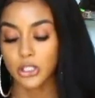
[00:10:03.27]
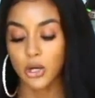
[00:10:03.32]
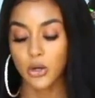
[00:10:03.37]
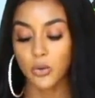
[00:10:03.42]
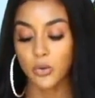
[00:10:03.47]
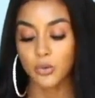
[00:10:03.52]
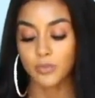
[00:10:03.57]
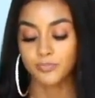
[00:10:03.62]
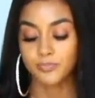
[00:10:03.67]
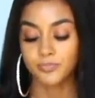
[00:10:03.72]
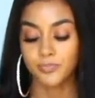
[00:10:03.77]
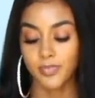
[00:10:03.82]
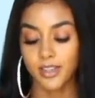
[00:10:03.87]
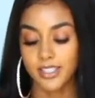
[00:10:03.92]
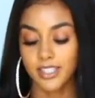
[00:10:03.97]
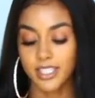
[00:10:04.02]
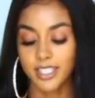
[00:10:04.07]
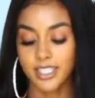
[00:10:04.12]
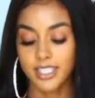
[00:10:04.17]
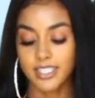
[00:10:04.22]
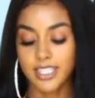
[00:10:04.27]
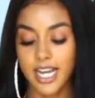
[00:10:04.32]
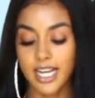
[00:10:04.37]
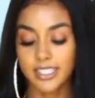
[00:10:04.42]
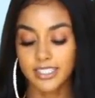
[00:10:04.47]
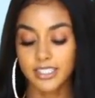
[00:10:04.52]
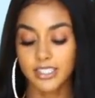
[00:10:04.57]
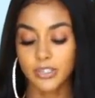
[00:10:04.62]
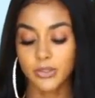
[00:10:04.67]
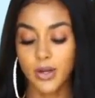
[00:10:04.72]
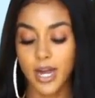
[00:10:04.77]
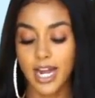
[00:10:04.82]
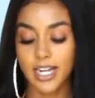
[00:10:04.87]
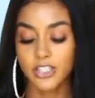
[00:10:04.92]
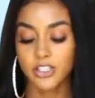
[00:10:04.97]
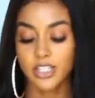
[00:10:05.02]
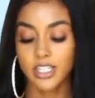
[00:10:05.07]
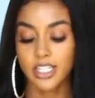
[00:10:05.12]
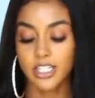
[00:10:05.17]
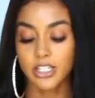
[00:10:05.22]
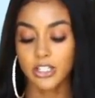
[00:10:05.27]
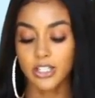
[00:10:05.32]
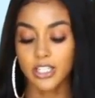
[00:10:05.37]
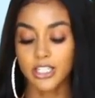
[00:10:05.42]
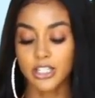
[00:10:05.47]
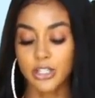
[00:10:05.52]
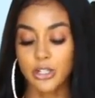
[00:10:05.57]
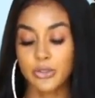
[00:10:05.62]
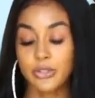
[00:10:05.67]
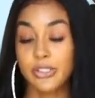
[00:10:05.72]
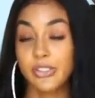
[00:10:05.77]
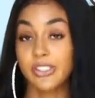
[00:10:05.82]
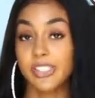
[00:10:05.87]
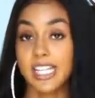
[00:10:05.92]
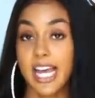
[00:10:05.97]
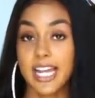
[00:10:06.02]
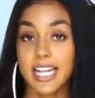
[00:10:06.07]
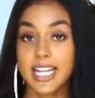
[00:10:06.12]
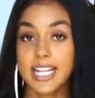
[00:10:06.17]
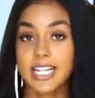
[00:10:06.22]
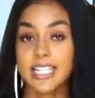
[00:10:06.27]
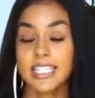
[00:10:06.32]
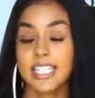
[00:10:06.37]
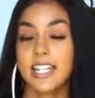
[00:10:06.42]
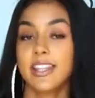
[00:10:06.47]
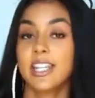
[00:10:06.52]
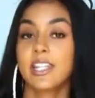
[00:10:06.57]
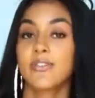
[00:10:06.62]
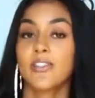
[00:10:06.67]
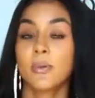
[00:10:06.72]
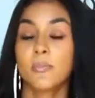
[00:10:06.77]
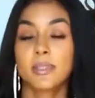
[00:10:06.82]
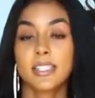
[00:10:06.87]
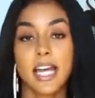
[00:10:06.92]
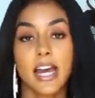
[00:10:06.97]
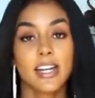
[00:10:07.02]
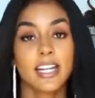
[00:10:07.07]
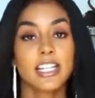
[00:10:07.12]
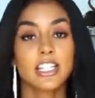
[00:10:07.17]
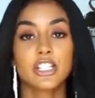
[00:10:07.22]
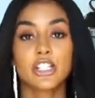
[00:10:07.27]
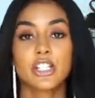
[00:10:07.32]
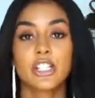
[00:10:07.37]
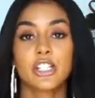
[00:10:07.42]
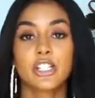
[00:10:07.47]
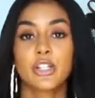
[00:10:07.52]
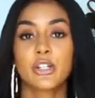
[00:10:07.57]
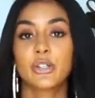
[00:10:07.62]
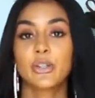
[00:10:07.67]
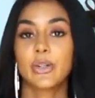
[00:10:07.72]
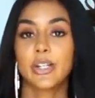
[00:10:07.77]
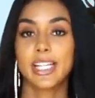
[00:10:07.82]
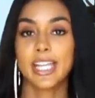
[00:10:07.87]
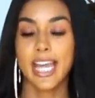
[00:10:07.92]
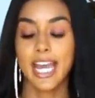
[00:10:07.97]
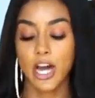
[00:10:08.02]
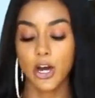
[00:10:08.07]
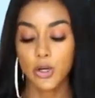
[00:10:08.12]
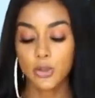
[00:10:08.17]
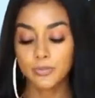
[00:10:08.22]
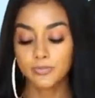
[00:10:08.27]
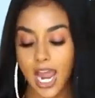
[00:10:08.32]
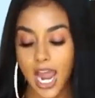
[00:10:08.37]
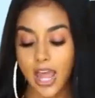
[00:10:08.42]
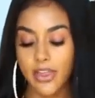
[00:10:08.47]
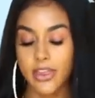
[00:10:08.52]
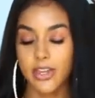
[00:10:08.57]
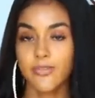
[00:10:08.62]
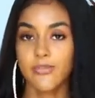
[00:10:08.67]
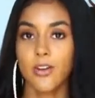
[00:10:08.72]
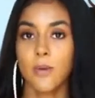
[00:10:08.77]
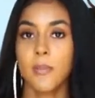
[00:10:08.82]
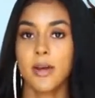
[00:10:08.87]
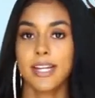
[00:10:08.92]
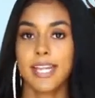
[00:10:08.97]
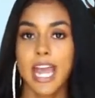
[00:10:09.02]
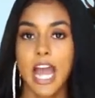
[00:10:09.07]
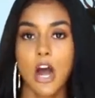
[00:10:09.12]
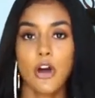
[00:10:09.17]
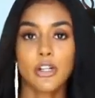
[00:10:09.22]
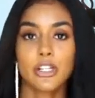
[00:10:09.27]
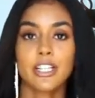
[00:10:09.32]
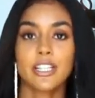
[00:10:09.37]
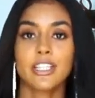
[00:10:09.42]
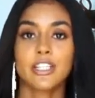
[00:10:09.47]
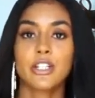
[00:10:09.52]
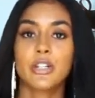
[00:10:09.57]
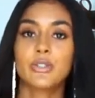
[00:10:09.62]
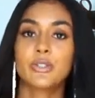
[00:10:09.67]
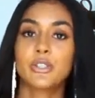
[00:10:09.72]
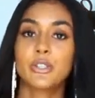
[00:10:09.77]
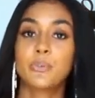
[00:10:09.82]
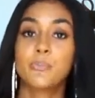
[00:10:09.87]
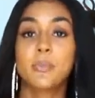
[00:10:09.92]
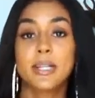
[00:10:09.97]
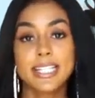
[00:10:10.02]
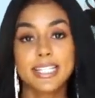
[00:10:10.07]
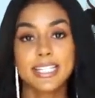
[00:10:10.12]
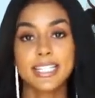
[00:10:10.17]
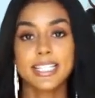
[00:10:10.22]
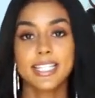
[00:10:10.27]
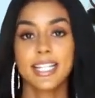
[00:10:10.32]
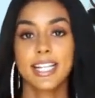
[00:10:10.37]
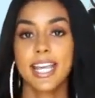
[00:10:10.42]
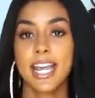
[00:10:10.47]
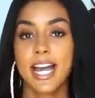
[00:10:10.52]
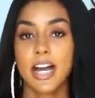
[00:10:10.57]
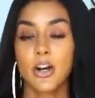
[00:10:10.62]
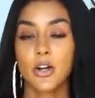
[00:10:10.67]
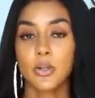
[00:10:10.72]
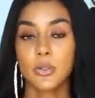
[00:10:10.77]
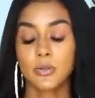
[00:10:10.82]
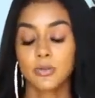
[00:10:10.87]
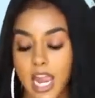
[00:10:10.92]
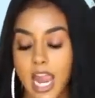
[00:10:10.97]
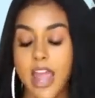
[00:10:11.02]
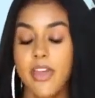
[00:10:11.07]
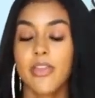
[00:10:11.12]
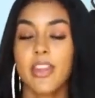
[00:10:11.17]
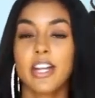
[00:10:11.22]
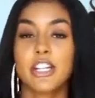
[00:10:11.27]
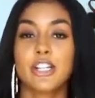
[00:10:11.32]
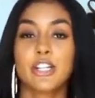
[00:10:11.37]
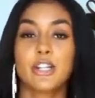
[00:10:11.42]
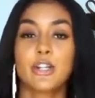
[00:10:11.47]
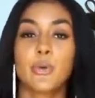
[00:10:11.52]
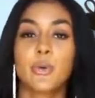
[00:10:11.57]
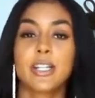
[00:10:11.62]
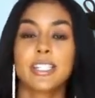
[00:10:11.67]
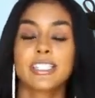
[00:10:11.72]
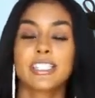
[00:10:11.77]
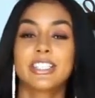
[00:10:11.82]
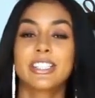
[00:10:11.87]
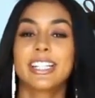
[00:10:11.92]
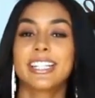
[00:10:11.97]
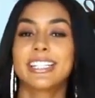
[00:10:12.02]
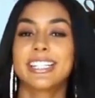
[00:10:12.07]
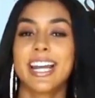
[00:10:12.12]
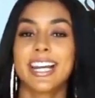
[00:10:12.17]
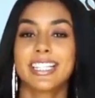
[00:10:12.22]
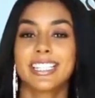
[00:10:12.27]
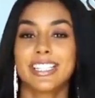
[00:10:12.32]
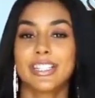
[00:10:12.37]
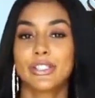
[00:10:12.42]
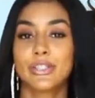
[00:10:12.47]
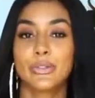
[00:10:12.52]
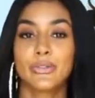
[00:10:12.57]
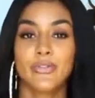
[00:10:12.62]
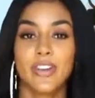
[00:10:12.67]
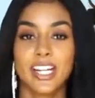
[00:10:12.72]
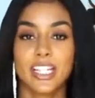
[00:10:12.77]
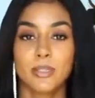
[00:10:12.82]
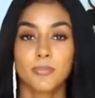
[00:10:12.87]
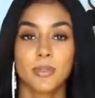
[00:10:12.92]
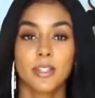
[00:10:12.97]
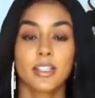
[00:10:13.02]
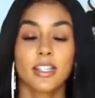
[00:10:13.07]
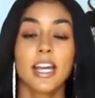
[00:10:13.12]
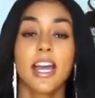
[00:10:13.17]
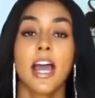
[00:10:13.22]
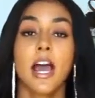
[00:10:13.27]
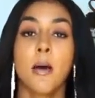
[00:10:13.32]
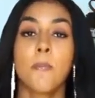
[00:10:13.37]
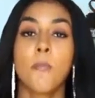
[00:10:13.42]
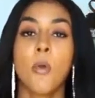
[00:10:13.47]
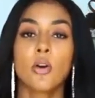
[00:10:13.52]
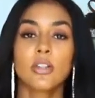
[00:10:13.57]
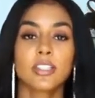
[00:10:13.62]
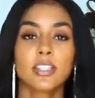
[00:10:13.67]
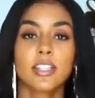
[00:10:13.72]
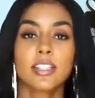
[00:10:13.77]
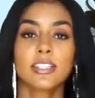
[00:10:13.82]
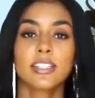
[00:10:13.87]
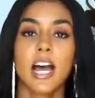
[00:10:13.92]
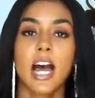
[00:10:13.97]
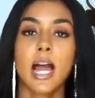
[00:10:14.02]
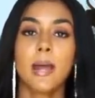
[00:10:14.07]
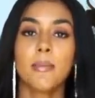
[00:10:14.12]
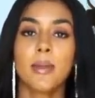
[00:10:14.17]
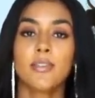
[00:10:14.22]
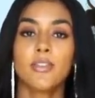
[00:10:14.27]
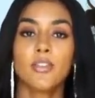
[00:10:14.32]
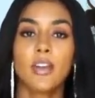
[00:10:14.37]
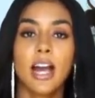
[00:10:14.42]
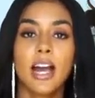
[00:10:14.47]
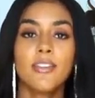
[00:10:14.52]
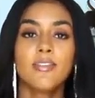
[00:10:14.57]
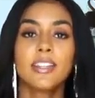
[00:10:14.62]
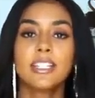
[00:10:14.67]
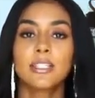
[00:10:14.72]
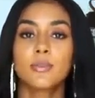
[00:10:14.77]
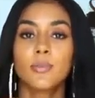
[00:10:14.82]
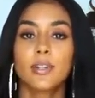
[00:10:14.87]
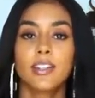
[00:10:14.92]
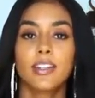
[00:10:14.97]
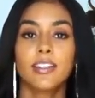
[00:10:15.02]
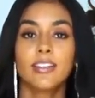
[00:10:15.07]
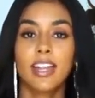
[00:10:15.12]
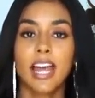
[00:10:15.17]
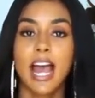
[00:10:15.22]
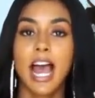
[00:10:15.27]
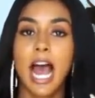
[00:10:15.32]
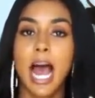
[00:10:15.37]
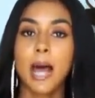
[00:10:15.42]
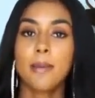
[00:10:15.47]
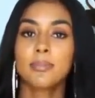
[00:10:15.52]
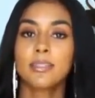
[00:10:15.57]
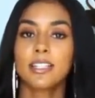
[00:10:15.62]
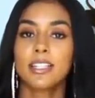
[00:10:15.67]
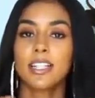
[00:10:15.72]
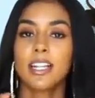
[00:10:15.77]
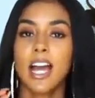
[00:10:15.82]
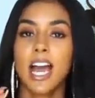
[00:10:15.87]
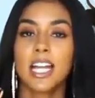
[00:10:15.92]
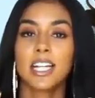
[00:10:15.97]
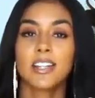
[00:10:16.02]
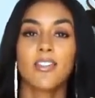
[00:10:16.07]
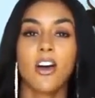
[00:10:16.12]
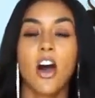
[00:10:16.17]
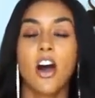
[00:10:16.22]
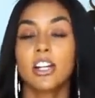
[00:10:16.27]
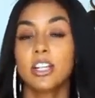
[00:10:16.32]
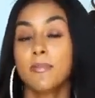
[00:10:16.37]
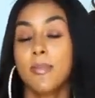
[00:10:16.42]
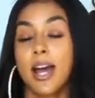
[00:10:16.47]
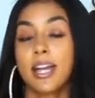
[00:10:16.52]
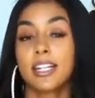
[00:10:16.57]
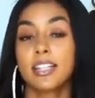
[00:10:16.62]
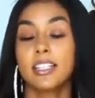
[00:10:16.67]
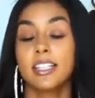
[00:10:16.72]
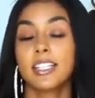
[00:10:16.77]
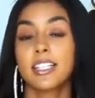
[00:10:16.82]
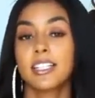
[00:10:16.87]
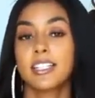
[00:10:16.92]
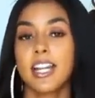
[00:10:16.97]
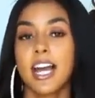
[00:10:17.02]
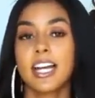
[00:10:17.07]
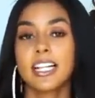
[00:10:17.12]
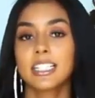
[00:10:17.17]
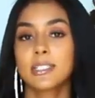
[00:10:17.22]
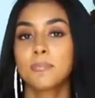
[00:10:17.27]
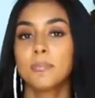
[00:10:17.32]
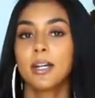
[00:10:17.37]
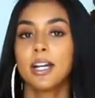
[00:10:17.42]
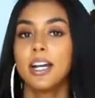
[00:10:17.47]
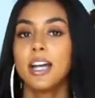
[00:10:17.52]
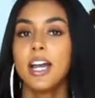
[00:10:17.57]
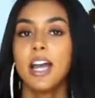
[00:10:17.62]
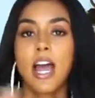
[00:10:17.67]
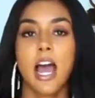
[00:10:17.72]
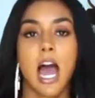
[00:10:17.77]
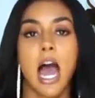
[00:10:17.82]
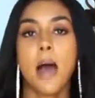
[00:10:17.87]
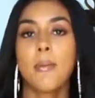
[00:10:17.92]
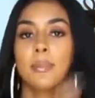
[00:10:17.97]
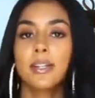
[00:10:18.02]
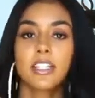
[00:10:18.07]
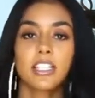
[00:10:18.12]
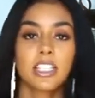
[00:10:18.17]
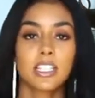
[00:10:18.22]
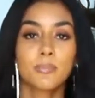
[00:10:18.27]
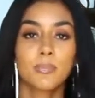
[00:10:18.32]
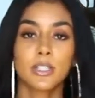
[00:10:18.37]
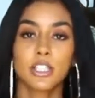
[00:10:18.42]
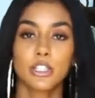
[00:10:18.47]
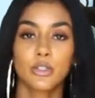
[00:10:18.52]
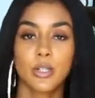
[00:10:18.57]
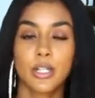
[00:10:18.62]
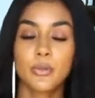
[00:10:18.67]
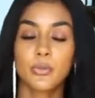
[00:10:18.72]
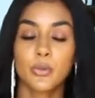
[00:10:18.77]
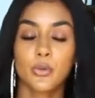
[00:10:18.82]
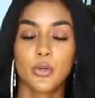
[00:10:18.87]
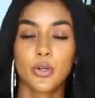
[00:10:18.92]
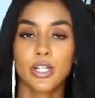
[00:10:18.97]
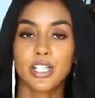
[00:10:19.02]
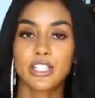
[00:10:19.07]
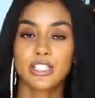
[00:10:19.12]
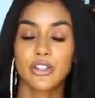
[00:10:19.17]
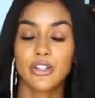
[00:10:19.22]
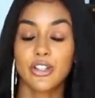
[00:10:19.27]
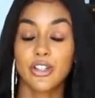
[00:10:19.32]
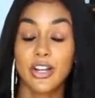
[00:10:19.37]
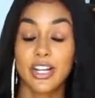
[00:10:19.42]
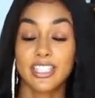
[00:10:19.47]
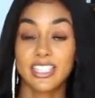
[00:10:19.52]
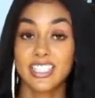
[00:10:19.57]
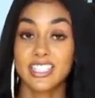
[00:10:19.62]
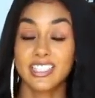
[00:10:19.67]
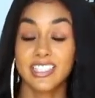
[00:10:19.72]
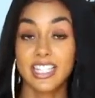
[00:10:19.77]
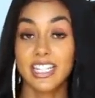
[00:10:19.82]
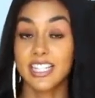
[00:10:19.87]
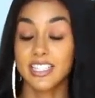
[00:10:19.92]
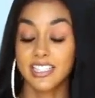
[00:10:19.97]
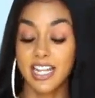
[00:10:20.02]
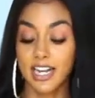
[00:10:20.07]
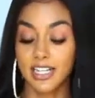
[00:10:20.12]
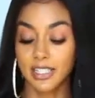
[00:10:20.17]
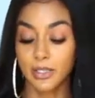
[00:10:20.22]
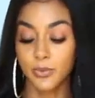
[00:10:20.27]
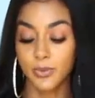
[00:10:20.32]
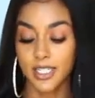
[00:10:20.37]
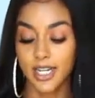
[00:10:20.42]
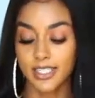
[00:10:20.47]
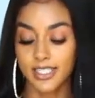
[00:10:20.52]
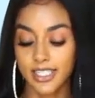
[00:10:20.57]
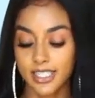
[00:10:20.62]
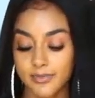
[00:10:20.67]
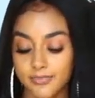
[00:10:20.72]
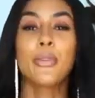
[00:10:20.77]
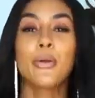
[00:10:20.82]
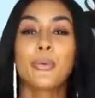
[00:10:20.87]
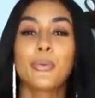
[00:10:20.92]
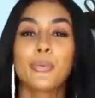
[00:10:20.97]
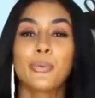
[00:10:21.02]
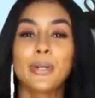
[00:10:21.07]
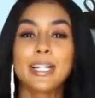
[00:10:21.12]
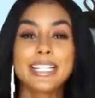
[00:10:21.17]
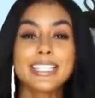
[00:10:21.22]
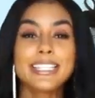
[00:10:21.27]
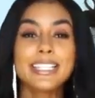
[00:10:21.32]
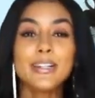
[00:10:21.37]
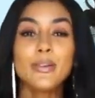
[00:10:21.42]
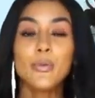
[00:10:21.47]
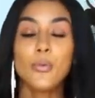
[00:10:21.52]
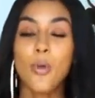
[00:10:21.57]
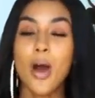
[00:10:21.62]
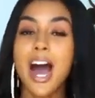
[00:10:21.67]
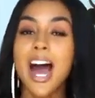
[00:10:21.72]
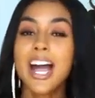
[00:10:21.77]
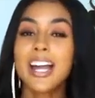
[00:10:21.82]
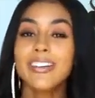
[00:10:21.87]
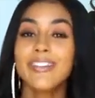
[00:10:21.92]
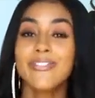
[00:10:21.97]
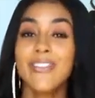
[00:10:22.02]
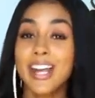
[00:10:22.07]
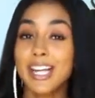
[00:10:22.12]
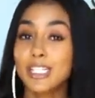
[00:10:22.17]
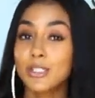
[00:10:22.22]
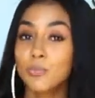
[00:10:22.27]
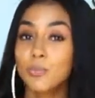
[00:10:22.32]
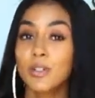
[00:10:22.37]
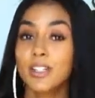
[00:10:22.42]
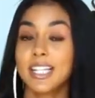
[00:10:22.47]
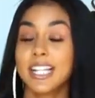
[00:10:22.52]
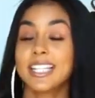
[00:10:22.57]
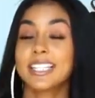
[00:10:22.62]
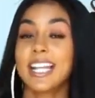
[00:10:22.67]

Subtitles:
So to connect to IG, you're gonna go to settings, and then from settings, you're gonna go to account, and then from account, you're gonna go to business account, and then you're going to connect it to Facebook. Most of the time, if you have these within the apps, then it kind of automatically connects, but I'm gonna just put a screen recording so that you guys can see exactly what I did. The reason why Facebook